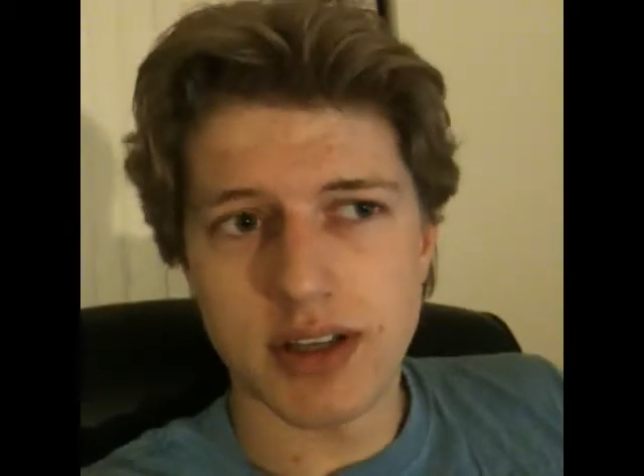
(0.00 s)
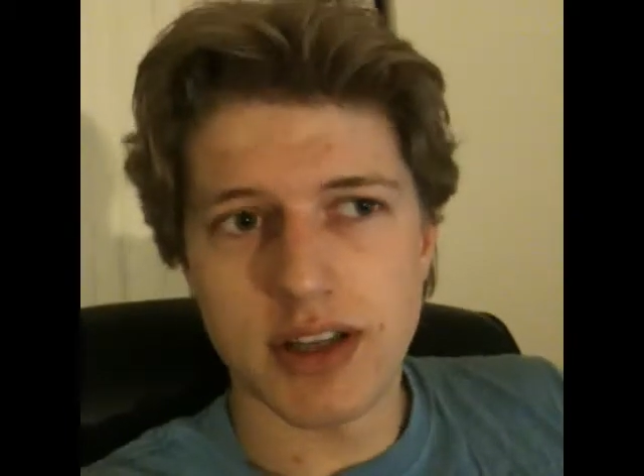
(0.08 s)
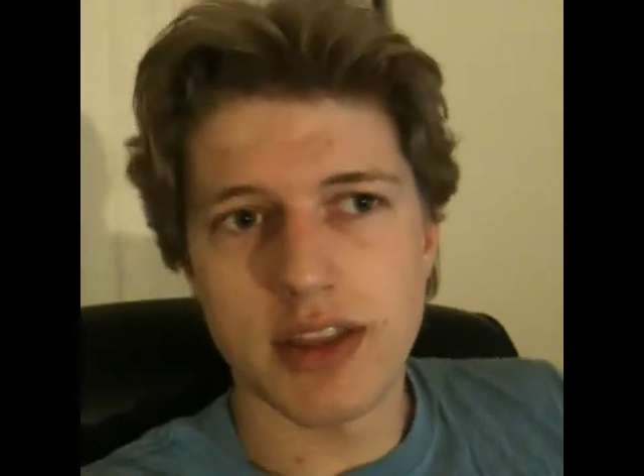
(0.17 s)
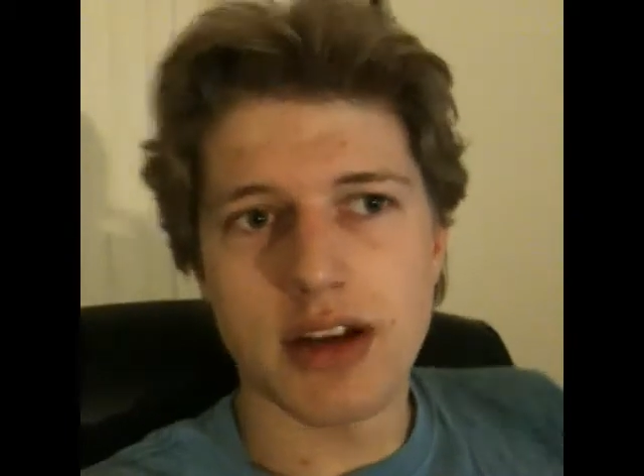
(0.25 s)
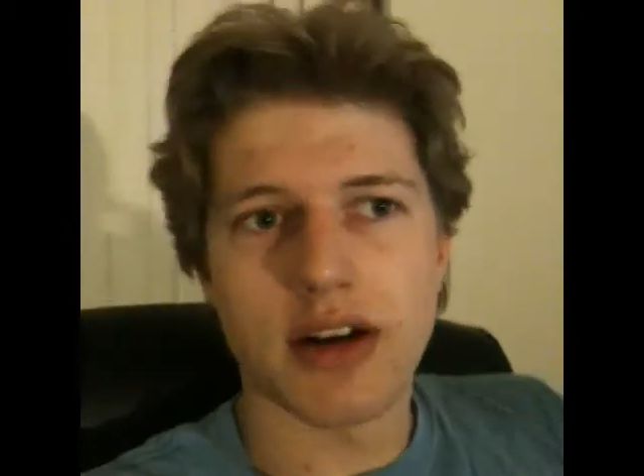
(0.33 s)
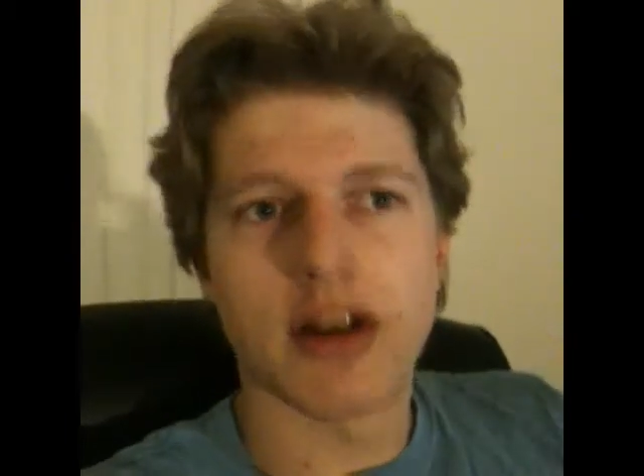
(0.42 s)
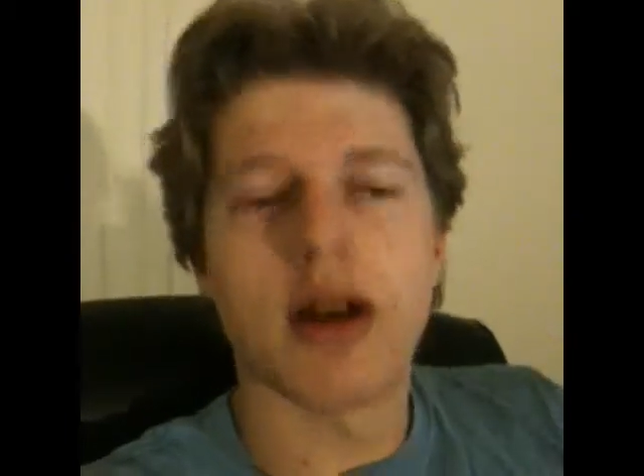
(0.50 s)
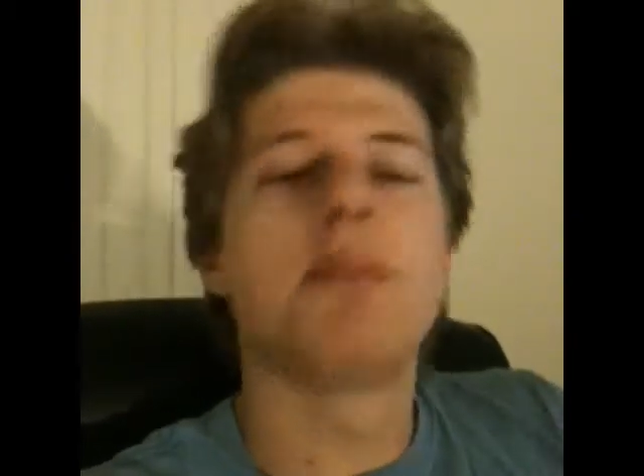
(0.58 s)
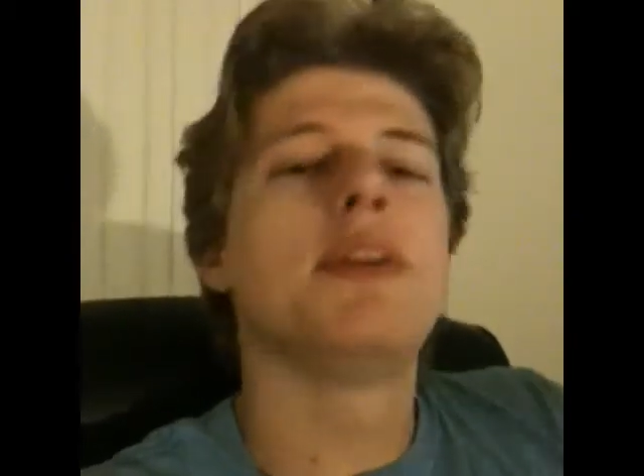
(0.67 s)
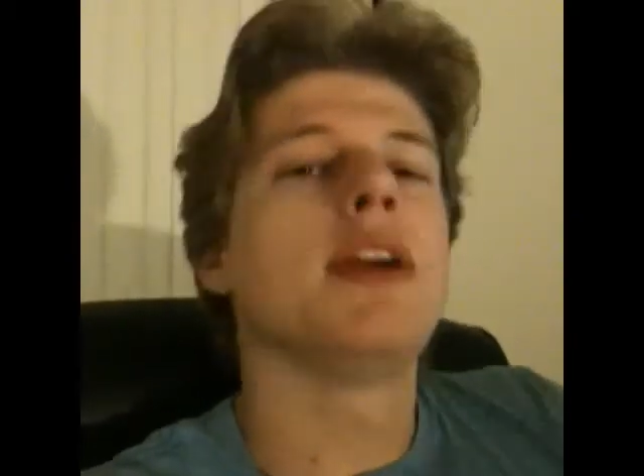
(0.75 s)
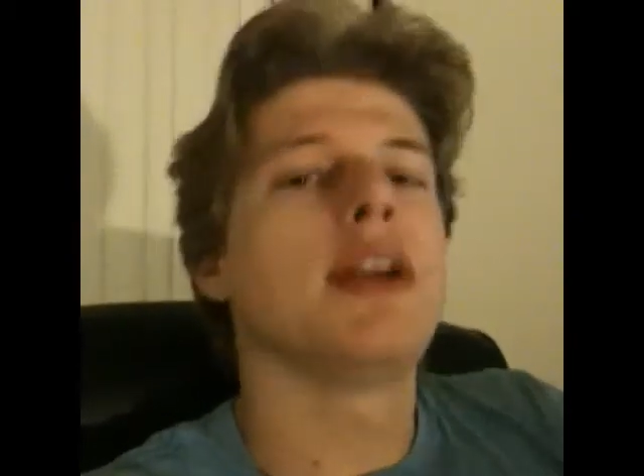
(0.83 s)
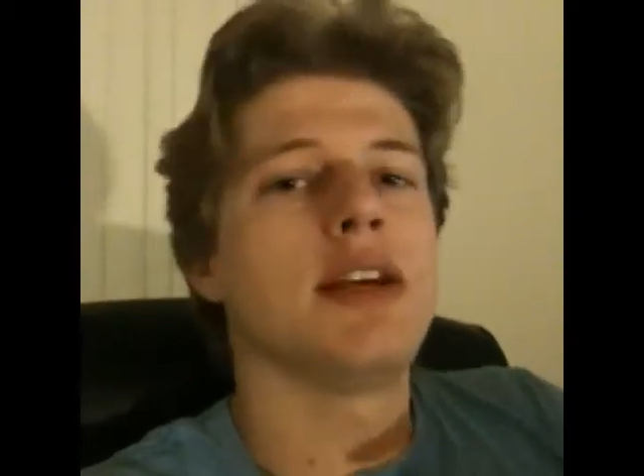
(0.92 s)
that they're
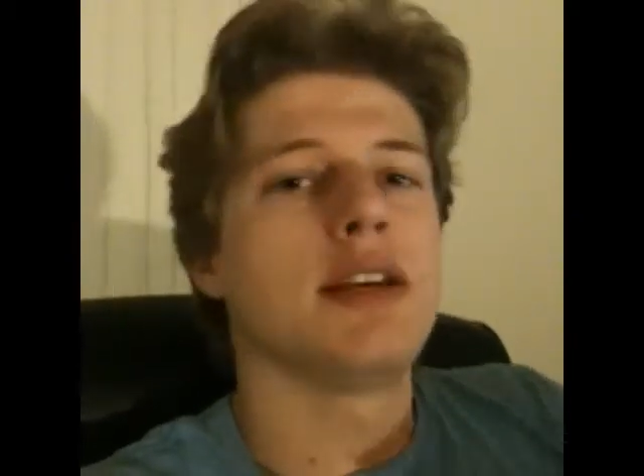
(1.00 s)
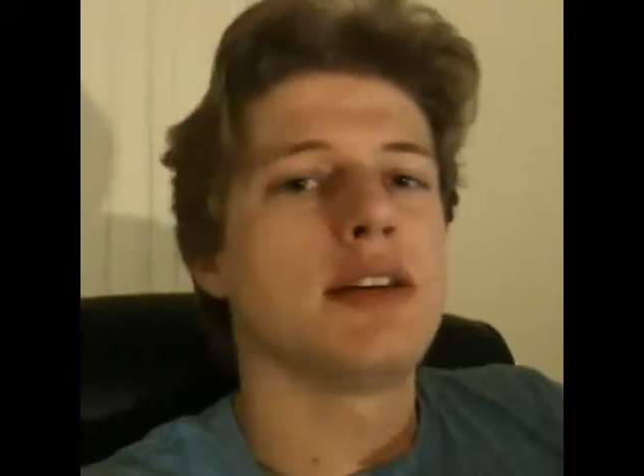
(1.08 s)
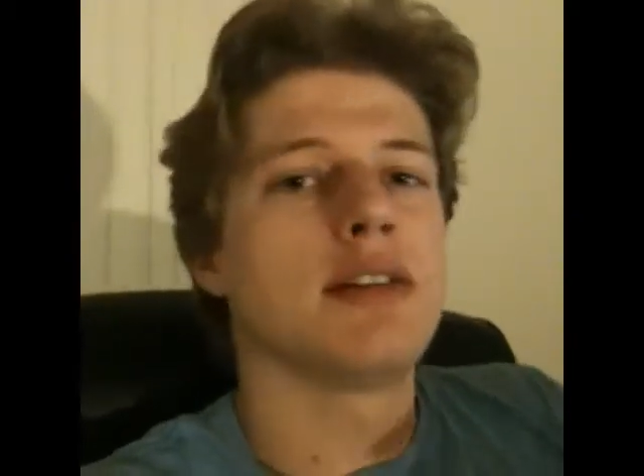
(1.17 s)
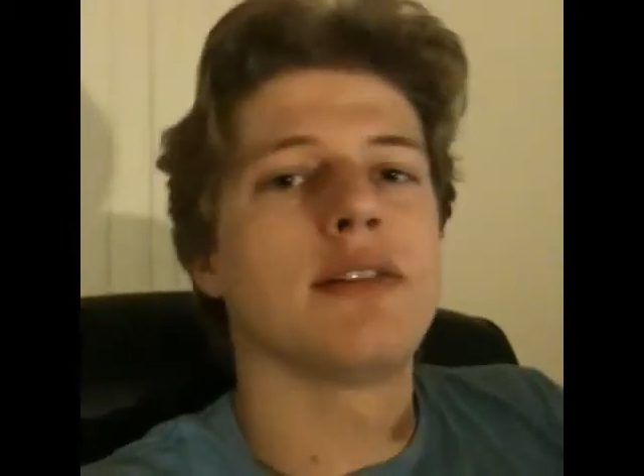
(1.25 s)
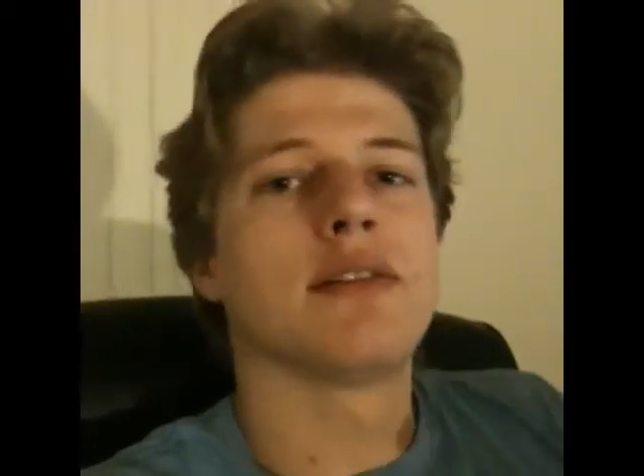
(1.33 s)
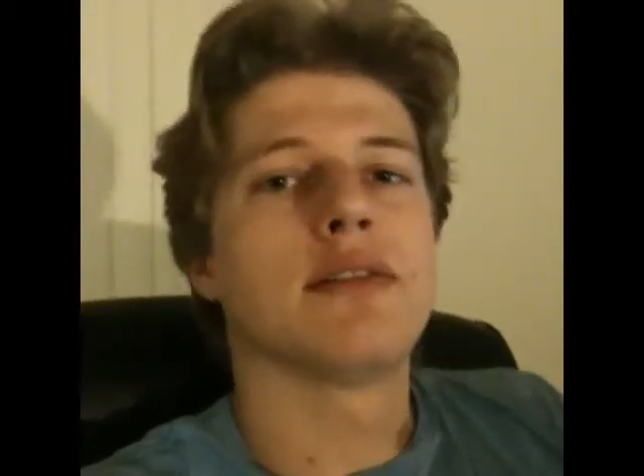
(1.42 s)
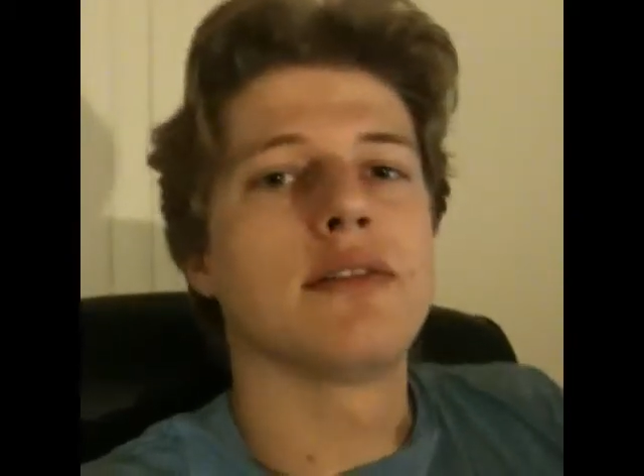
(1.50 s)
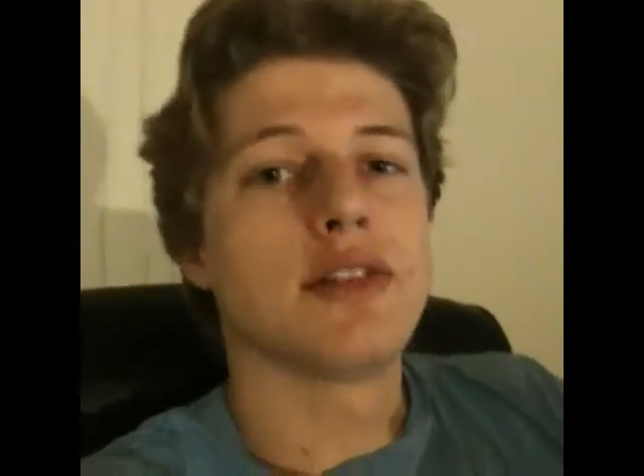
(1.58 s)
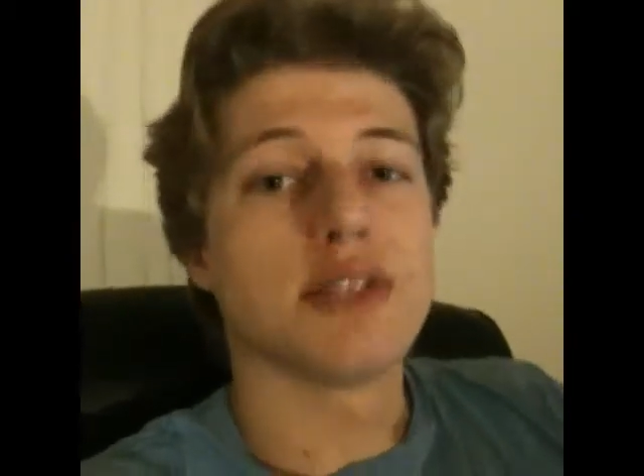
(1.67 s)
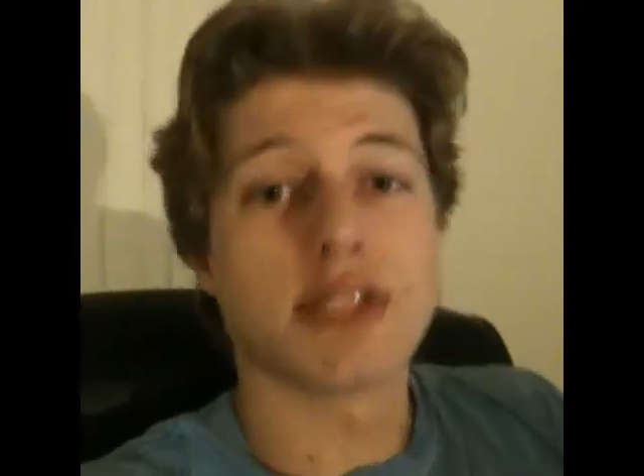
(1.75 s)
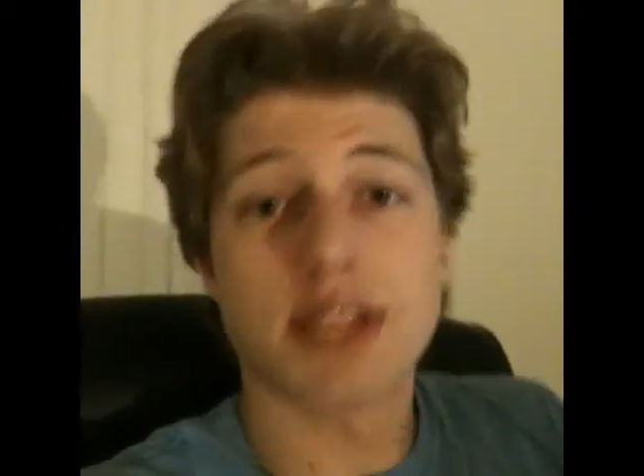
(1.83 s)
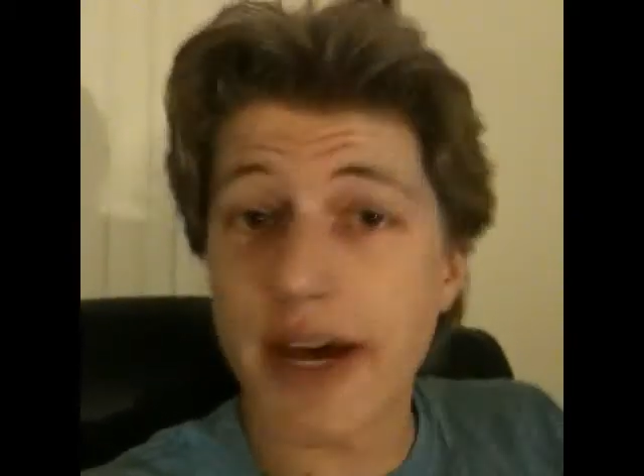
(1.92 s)
updating
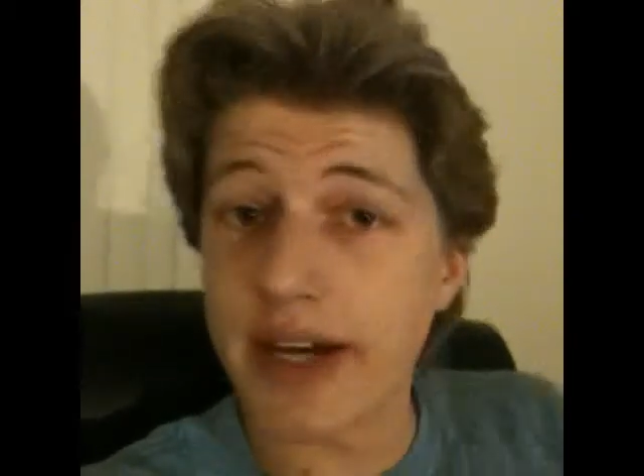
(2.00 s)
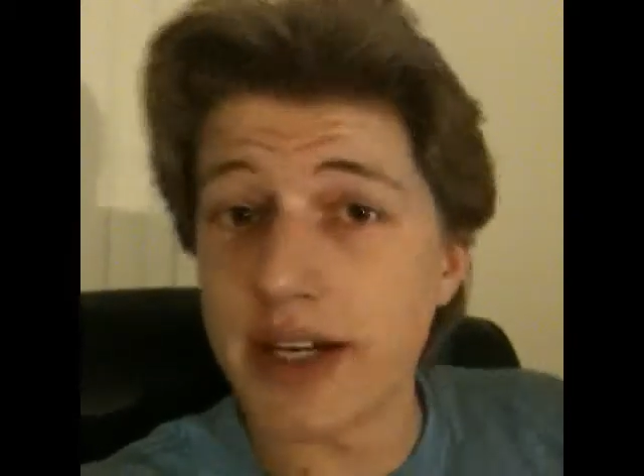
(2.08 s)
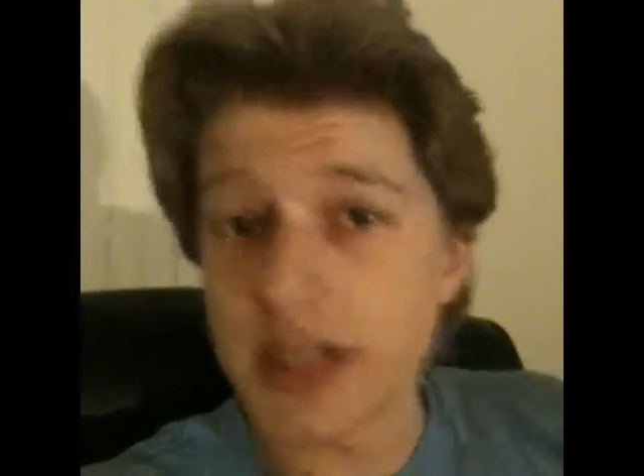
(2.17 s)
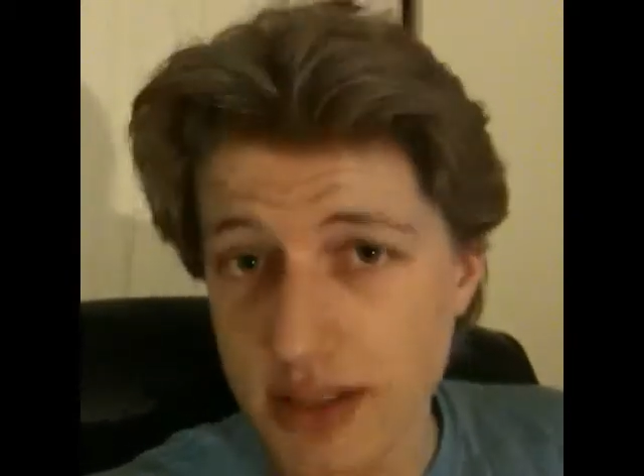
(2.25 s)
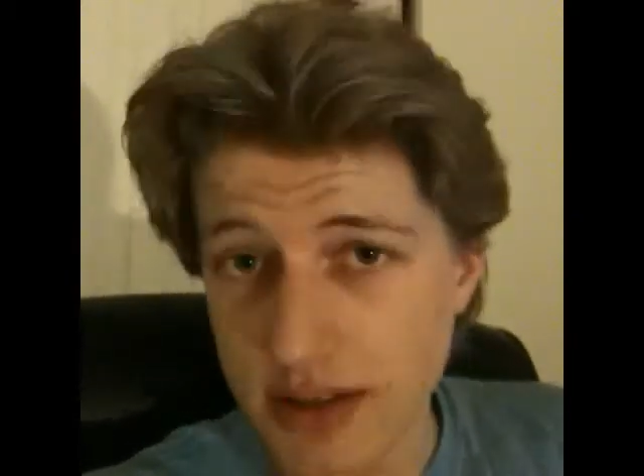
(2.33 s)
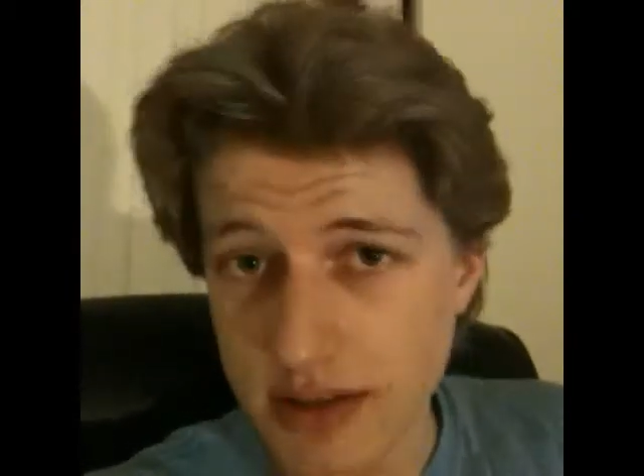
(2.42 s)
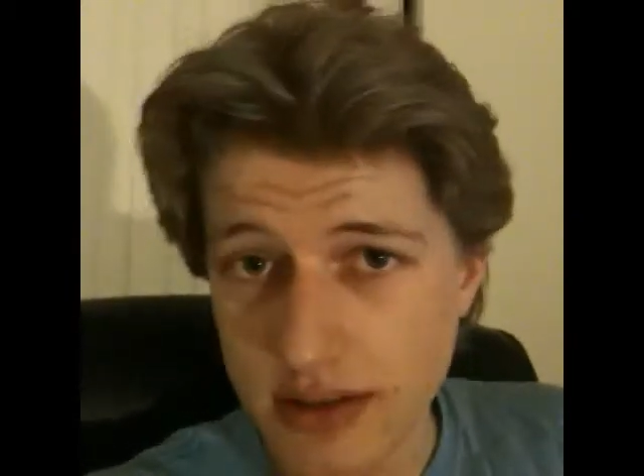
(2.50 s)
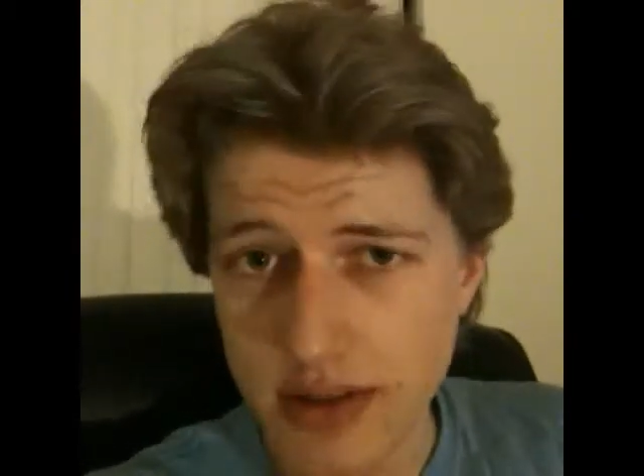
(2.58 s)
their status.